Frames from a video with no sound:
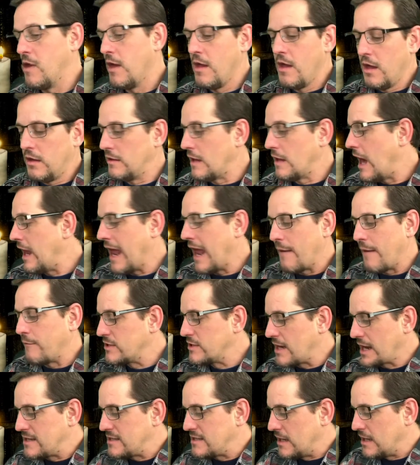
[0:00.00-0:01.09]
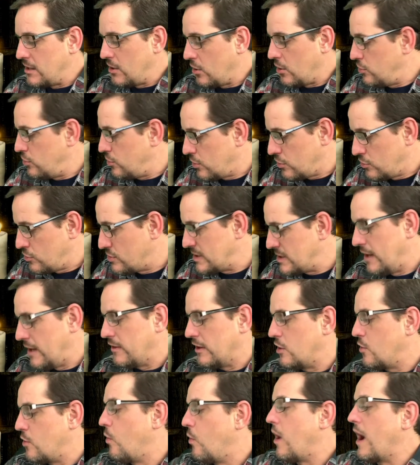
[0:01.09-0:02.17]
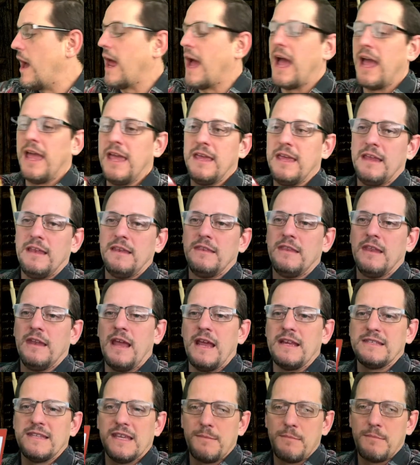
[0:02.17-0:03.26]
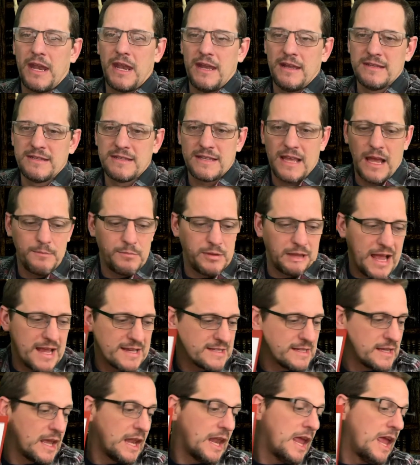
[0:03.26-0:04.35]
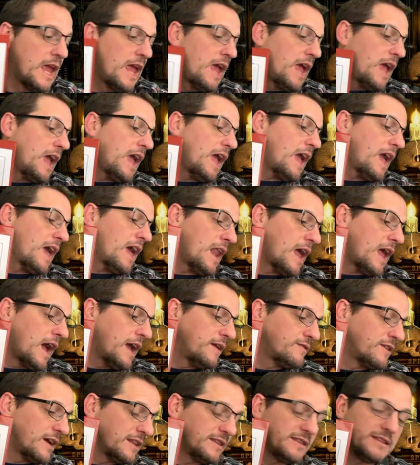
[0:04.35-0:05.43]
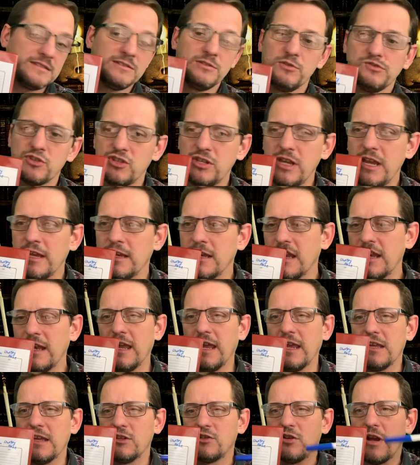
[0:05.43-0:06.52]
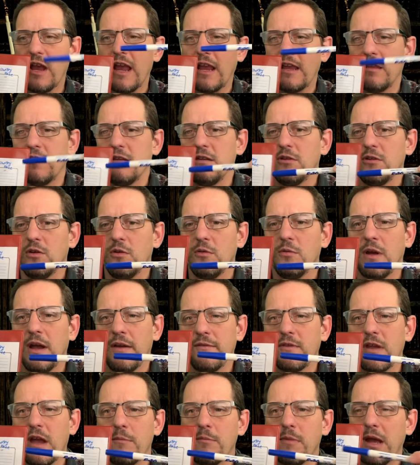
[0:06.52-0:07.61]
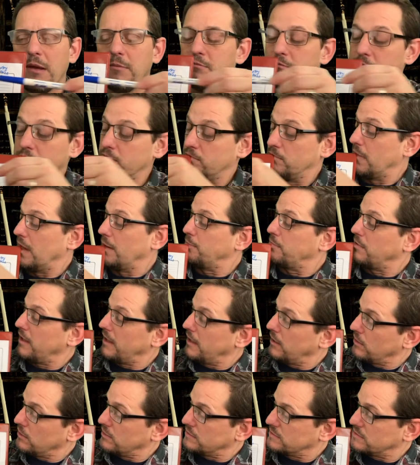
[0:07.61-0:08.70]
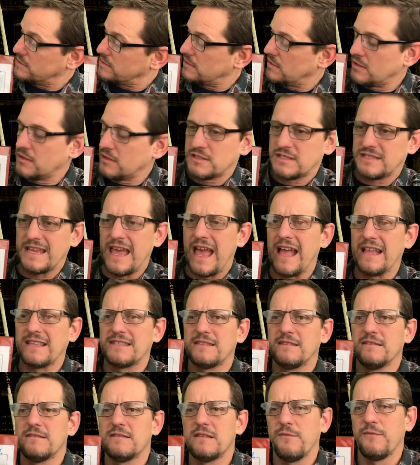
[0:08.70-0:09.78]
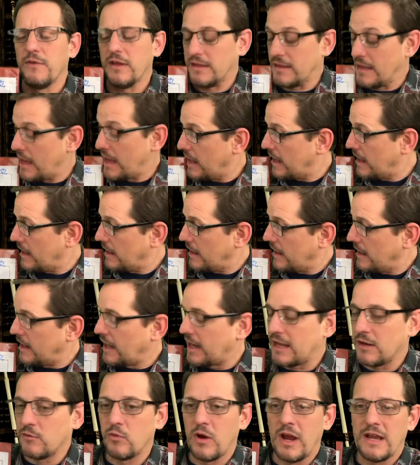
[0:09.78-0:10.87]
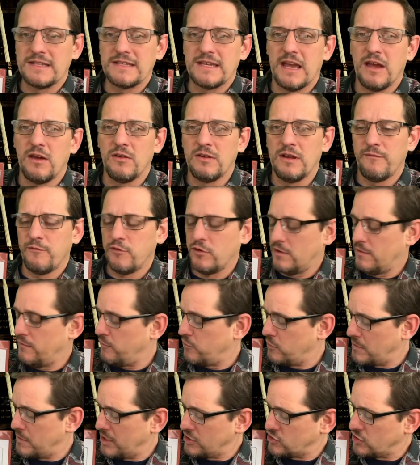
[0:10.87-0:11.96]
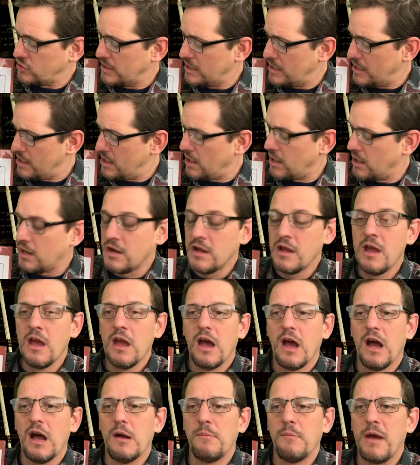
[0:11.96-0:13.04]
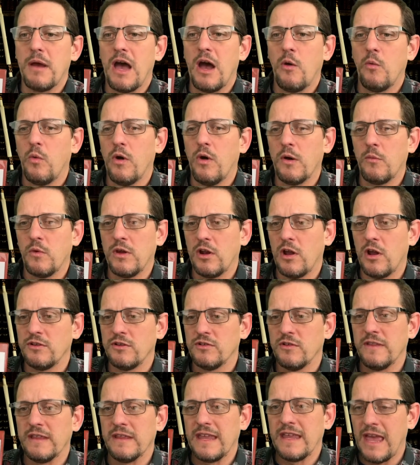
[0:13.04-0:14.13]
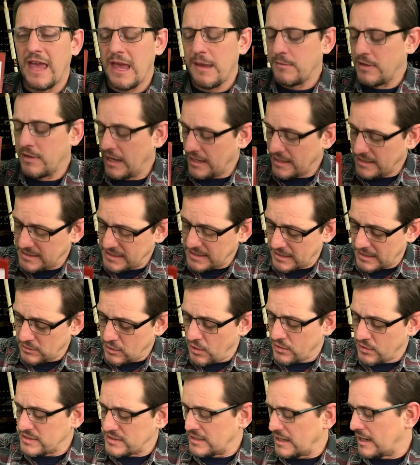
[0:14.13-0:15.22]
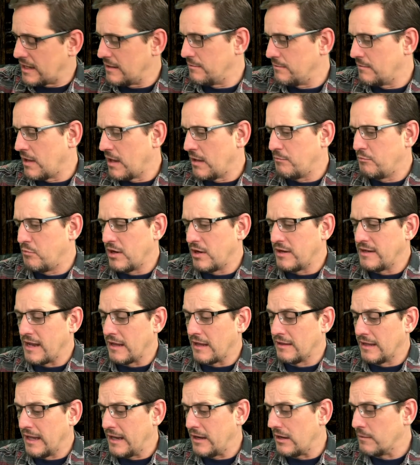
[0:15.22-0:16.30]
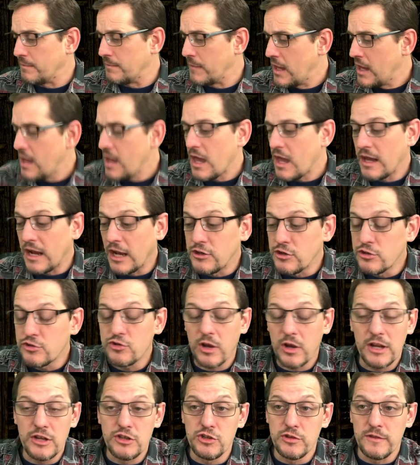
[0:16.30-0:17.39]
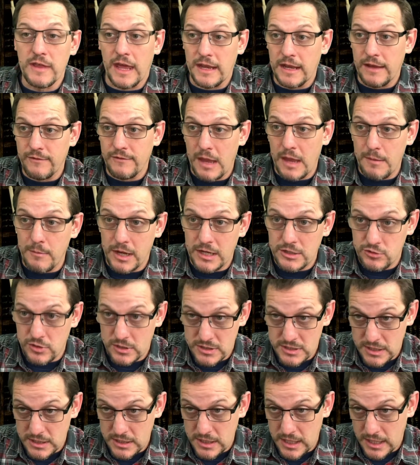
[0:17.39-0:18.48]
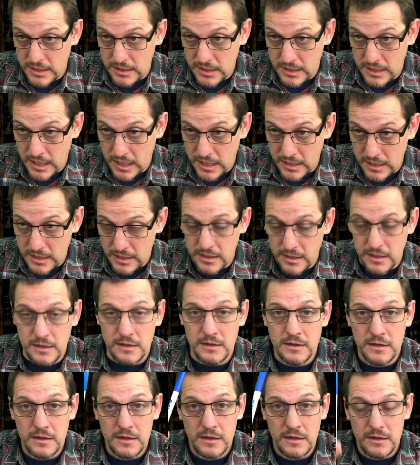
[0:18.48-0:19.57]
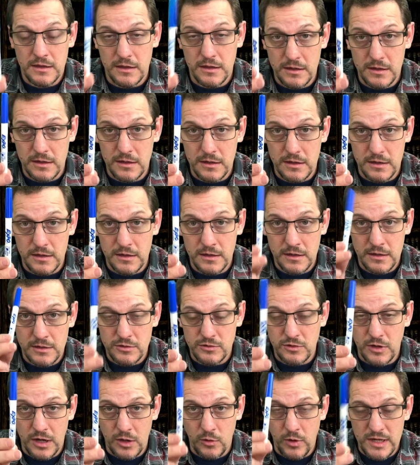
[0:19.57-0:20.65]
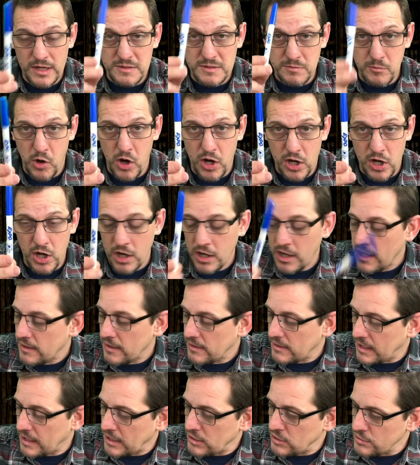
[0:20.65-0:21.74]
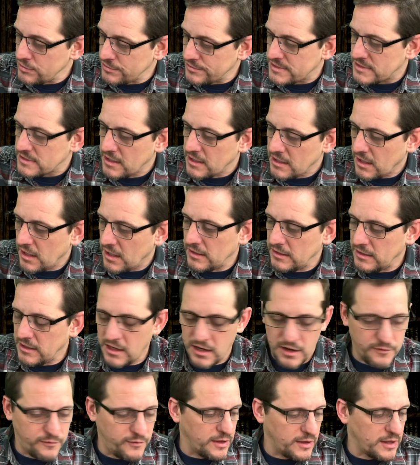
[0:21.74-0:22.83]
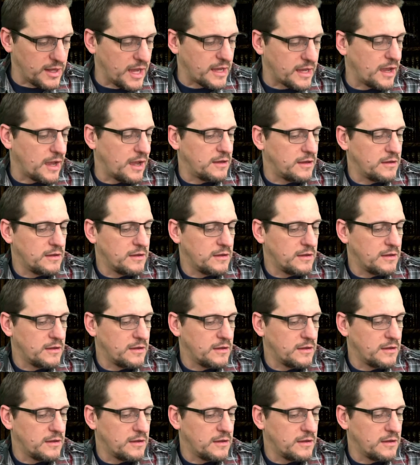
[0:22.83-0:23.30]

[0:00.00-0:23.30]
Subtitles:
not advertising here. You can use anything you want. The nice thing about it is it's got plastic on it, and I've got this little sheet, and I can track, I've got my players' stats and stuff like that, and I can write down information here about what went on during the game, and I can take notes, and I can put it down later. And I do try to do that, and I've got my trusty handy-dandy dry erase marker that I use on there. I feel like I,